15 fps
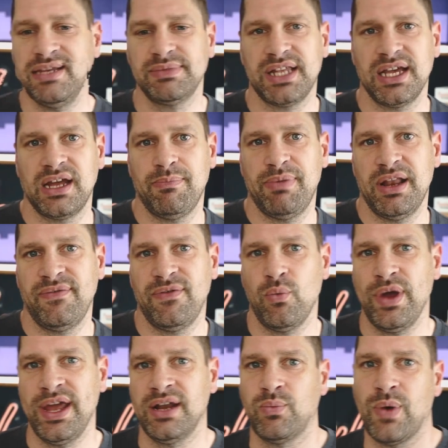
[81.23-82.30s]
like a bit of a
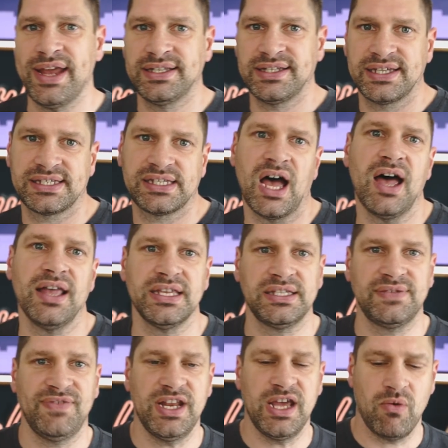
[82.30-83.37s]
weird way to start this
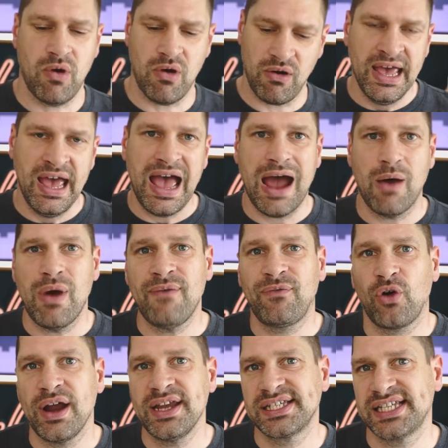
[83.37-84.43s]
video off.
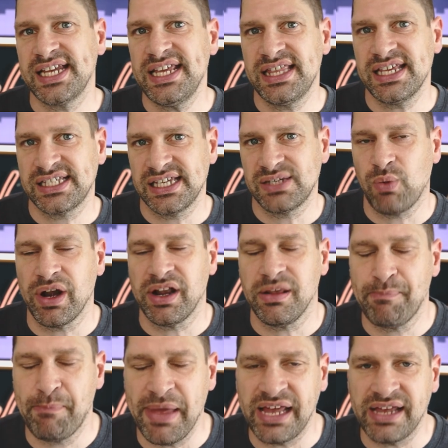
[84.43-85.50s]
However, I see this as one of the
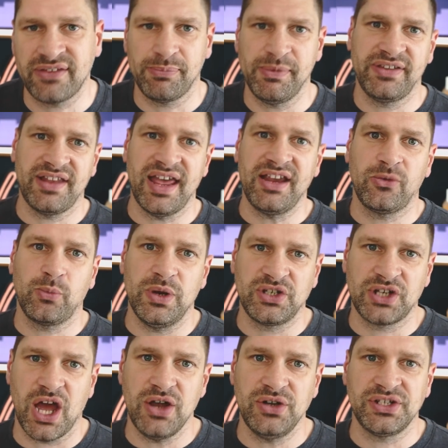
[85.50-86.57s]
biggest mistakes which
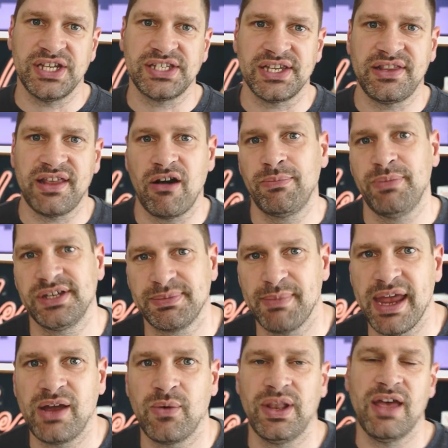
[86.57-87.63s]
coaches and therapists
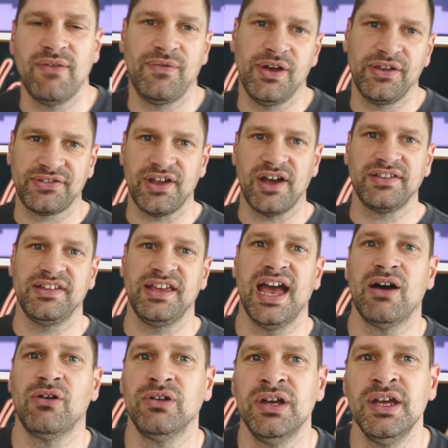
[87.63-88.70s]
make when they're first starting
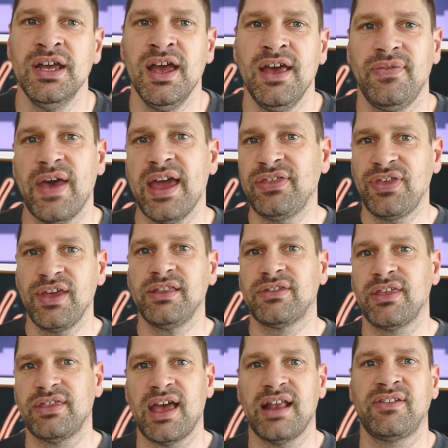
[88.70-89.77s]
out. They think
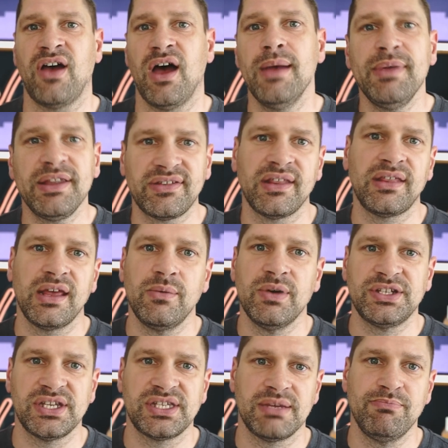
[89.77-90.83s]
that their time is the thing
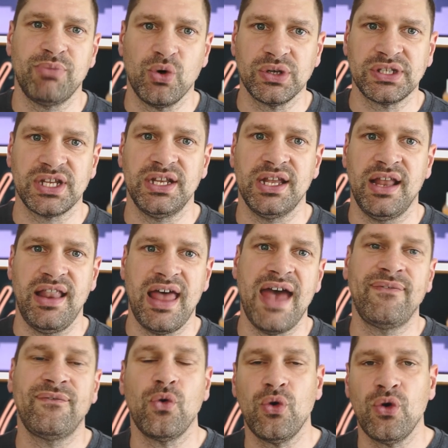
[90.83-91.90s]
which is important, and
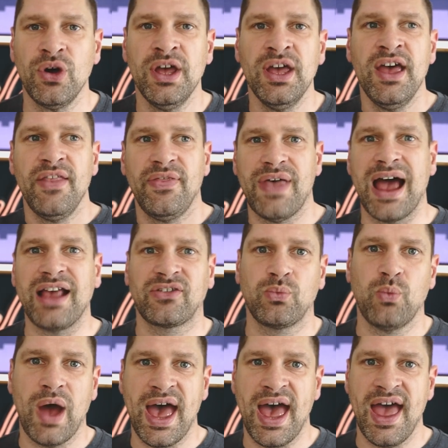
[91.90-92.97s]
therefore that's
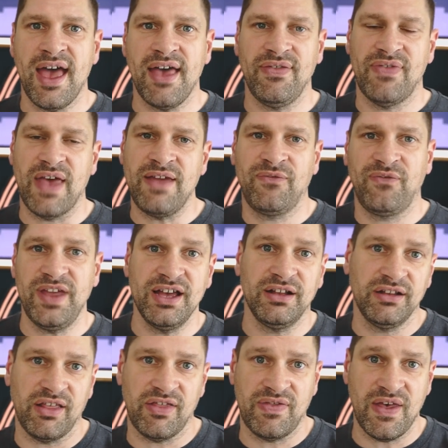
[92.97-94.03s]
where they feel
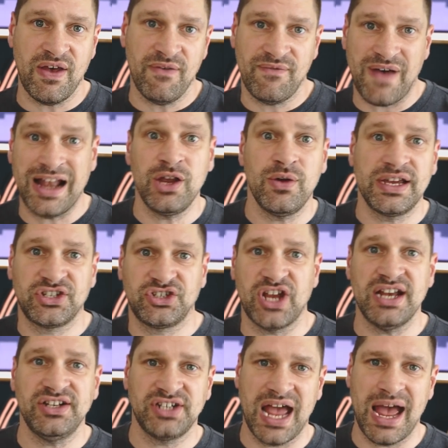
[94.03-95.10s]
the value
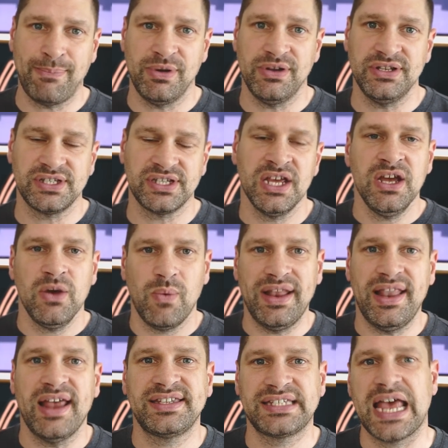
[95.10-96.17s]
exchange happens when
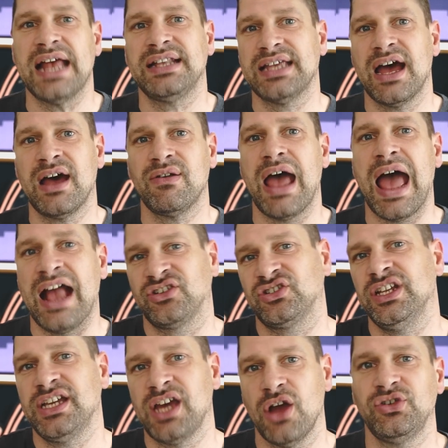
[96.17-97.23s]
they're sat down
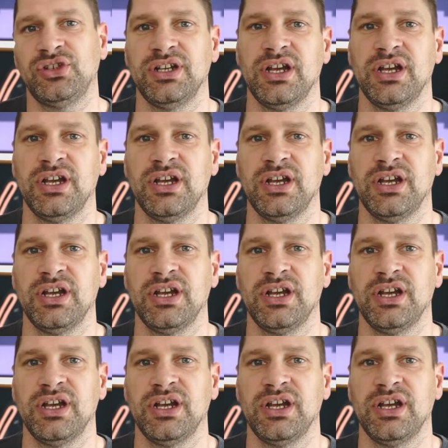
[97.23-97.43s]
actually coaching a